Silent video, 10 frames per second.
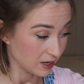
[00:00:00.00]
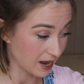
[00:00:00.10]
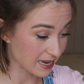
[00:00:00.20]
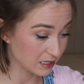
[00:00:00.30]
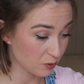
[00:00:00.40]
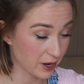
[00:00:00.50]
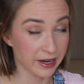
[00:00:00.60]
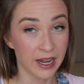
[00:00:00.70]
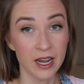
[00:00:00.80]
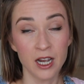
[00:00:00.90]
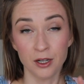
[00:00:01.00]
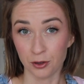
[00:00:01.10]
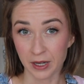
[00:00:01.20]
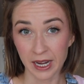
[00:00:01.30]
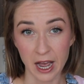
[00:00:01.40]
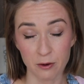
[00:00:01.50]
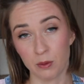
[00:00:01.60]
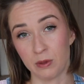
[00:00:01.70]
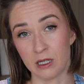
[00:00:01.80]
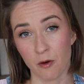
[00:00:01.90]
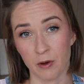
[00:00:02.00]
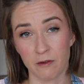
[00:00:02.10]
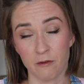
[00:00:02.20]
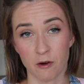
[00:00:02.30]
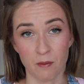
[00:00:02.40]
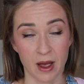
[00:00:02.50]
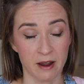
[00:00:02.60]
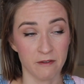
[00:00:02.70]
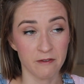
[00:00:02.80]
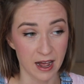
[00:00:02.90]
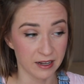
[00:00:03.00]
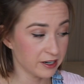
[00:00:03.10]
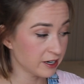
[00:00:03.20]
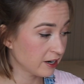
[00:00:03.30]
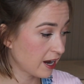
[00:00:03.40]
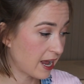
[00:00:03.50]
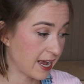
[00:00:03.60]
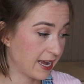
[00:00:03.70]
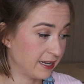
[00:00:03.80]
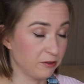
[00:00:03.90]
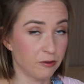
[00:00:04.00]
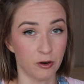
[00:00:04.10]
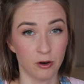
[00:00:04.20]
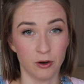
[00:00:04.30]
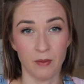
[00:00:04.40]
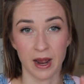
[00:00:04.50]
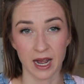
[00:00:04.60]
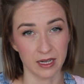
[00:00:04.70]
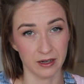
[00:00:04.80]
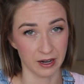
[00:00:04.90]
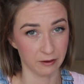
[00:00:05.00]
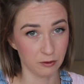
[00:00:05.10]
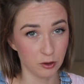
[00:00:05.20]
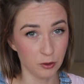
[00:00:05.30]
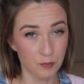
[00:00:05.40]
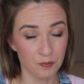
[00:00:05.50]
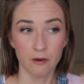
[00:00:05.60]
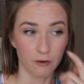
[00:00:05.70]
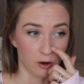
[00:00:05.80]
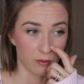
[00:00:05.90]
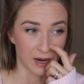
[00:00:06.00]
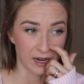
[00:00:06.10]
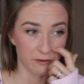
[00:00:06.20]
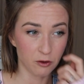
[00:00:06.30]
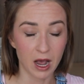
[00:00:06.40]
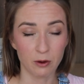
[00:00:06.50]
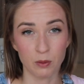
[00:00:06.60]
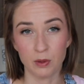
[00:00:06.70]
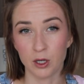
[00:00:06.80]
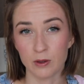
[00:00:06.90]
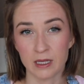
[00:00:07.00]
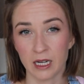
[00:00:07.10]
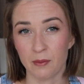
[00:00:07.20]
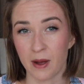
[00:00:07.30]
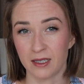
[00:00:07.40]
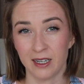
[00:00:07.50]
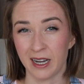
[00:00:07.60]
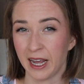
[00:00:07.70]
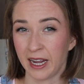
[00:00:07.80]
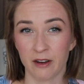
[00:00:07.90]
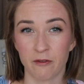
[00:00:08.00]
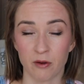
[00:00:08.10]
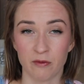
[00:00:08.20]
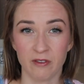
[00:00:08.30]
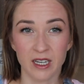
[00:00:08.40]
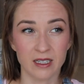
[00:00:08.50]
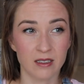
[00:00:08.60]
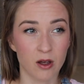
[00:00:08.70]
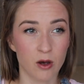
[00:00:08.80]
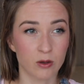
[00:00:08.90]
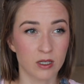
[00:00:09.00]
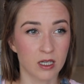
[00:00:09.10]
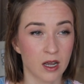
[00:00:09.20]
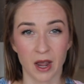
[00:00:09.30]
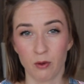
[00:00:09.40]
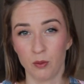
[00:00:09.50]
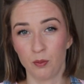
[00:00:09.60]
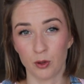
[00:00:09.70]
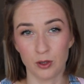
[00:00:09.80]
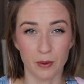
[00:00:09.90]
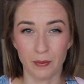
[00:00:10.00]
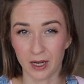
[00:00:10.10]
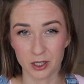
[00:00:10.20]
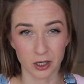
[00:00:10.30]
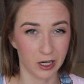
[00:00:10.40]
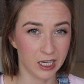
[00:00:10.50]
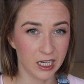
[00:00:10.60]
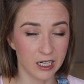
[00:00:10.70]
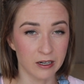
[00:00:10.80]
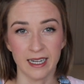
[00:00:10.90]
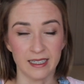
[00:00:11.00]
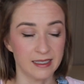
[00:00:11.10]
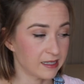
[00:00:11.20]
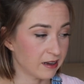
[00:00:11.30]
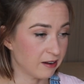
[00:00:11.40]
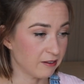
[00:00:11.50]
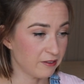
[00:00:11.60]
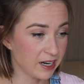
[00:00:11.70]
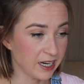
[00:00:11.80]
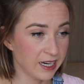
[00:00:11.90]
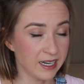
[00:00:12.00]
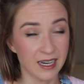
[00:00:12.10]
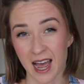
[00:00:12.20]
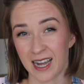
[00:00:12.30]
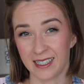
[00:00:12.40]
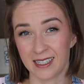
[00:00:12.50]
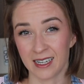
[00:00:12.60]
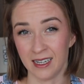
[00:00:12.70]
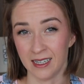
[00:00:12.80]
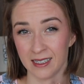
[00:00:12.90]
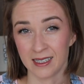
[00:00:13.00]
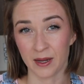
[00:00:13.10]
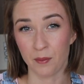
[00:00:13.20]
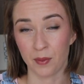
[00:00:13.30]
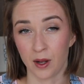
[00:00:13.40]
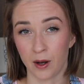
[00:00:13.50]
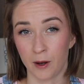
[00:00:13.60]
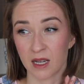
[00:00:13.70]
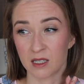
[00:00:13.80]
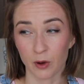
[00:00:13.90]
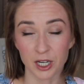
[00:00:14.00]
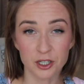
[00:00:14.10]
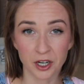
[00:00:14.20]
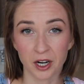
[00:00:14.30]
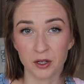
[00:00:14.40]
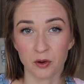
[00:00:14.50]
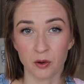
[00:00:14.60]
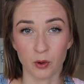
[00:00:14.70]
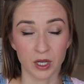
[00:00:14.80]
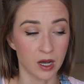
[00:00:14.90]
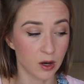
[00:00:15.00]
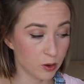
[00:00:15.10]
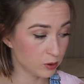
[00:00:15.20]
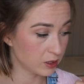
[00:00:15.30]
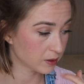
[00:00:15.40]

last one. Today I will be sewing for my father and for my other nephew. For my nephew, I will be using pattern again from vikisews. I will put the picture here. It's a very nice, simple sweatshirt with a hood.